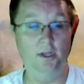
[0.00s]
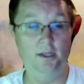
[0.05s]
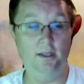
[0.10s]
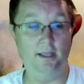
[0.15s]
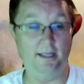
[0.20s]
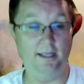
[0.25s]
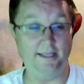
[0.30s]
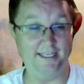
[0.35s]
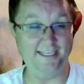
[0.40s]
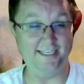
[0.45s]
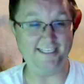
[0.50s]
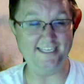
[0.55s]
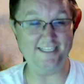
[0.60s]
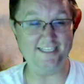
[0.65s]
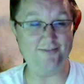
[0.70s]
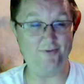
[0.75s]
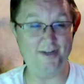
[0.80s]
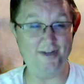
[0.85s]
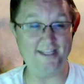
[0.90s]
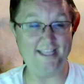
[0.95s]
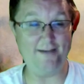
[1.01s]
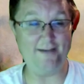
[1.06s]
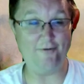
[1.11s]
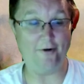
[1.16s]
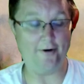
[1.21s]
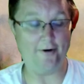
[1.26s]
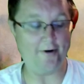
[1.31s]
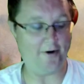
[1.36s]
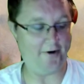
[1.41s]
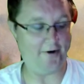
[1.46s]
and this is what they were
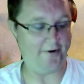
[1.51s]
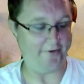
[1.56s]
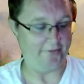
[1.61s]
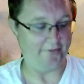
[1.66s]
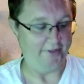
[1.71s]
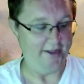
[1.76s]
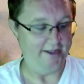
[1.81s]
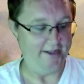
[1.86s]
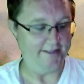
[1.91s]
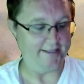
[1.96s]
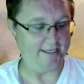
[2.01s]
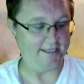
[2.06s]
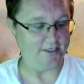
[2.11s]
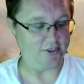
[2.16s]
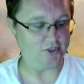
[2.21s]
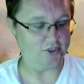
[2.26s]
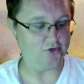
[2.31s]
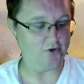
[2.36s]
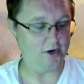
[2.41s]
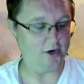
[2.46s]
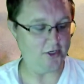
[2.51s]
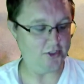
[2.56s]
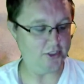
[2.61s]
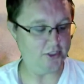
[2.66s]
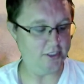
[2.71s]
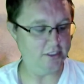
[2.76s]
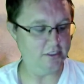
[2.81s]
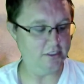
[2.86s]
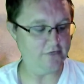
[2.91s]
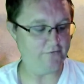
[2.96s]
called the
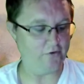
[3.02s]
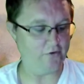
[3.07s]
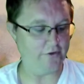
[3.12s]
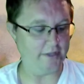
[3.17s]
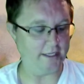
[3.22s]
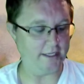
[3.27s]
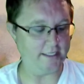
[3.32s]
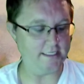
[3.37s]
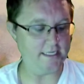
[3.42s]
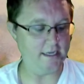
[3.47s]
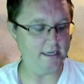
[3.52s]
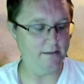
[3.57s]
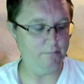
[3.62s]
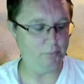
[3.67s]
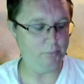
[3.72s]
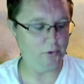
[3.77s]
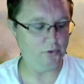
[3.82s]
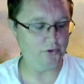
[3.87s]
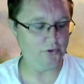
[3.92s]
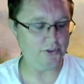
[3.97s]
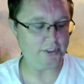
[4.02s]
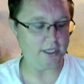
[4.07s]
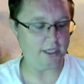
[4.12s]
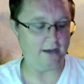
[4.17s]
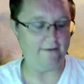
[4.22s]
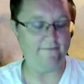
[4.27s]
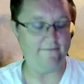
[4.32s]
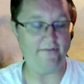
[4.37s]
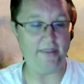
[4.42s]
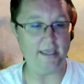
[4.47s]
instructions for the temples
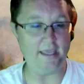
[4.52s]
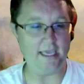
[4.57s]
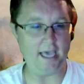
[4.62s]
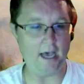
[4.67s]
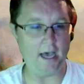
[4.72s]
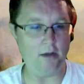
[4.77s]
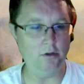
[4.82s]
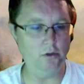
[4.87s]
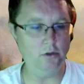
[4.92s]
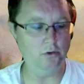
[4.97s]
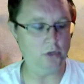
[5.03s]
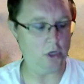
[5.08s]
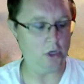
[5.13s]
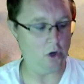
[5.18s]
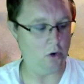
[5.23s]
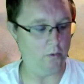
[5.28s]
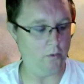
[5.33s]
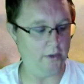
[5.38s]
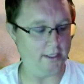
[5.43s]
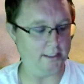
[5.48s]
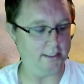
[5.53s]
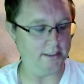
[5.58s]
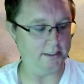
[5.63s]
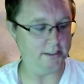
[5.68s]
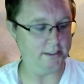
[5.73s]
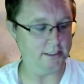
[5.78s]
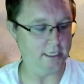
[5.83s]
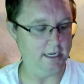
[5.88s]
of the Elu Cohens